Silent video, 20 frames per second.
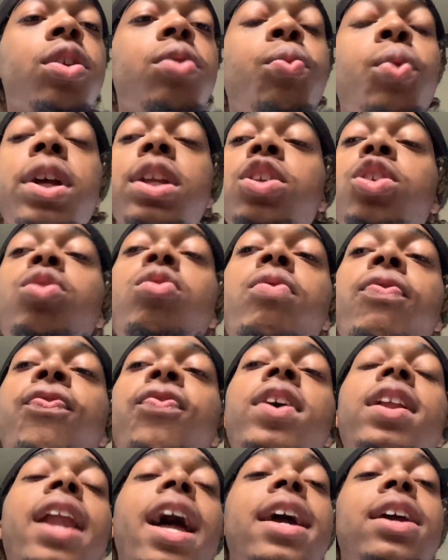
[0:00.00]
when you
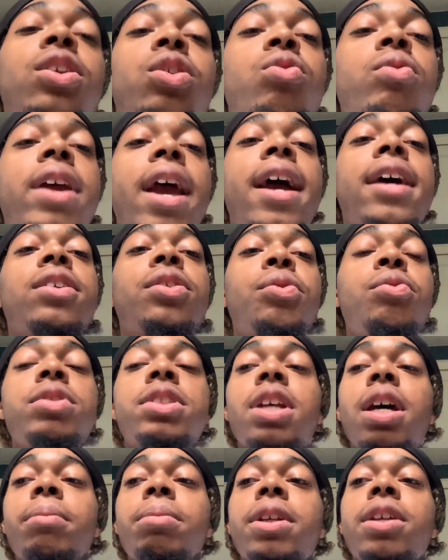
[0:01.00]
feel like you can't do
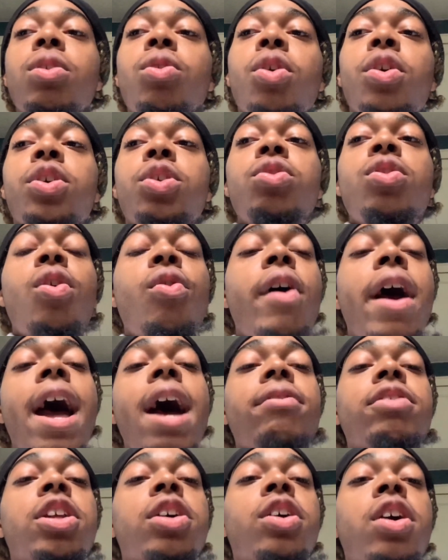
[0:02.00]
something or you don't
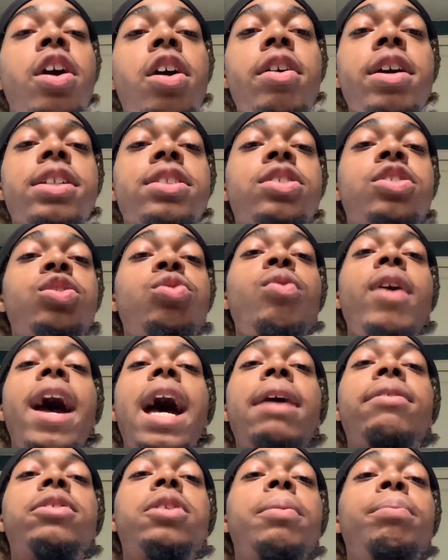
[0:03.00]
have the courage, you
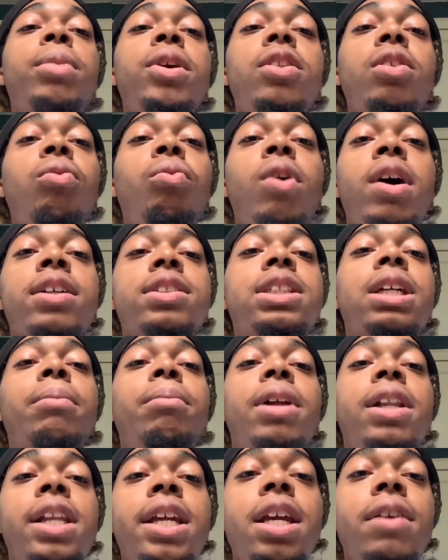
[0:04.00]
have to be the one to
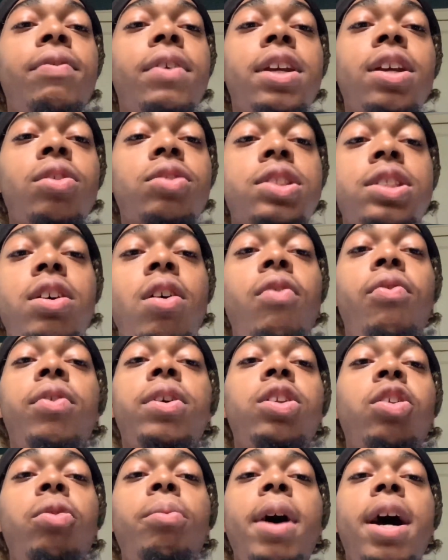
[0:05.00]
believe in yourself
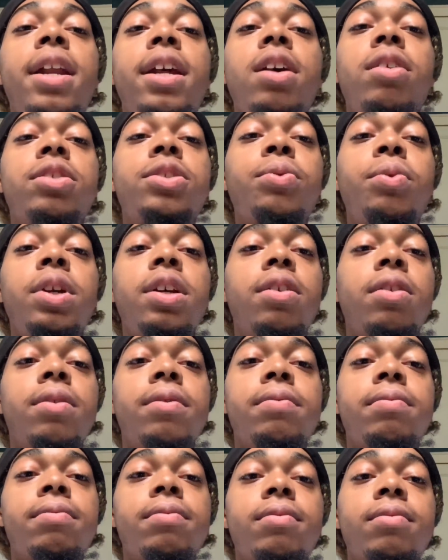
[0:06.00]
when nobody else will.
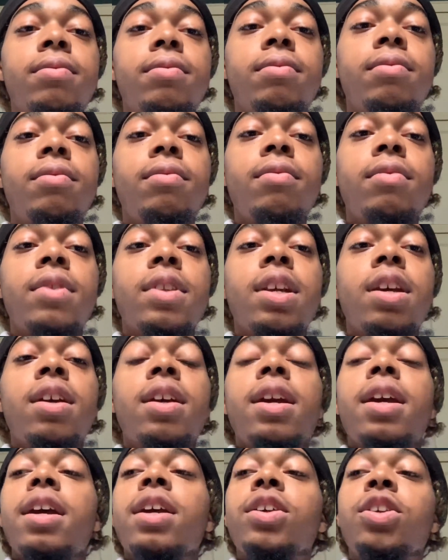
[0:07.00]

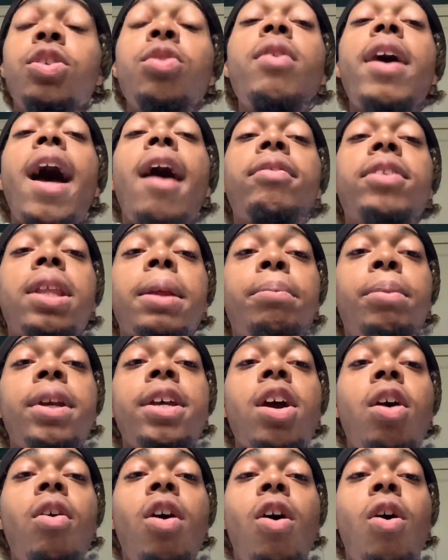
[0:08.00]
You have to be
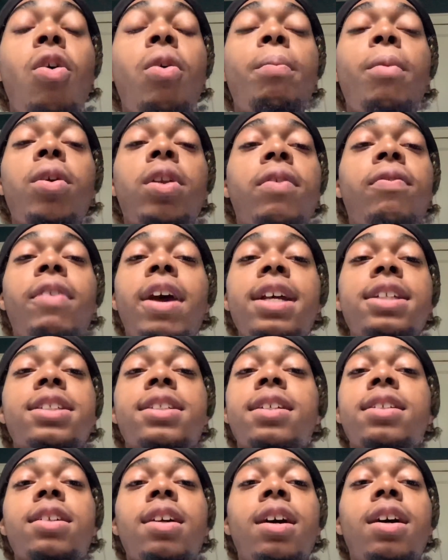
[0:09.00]
your own
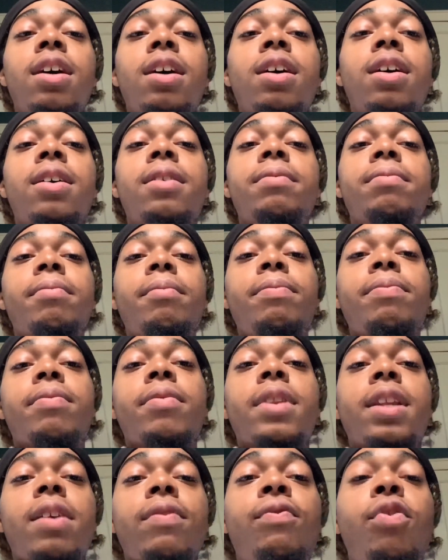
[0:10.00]
motivation uh,
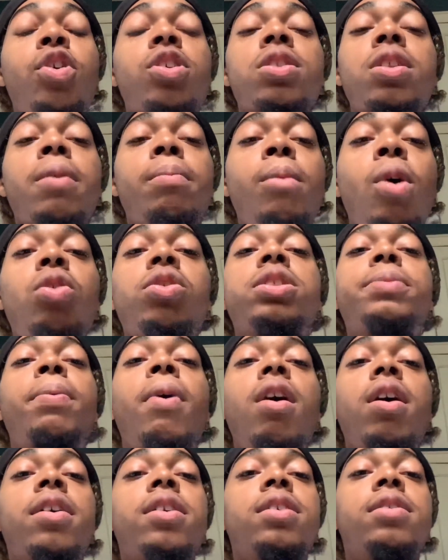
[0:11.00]
for the most
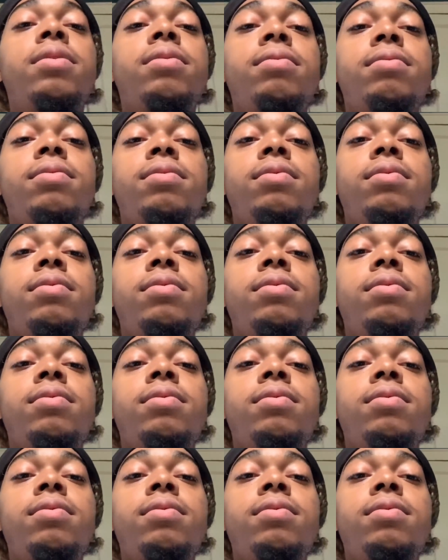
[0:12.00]
part.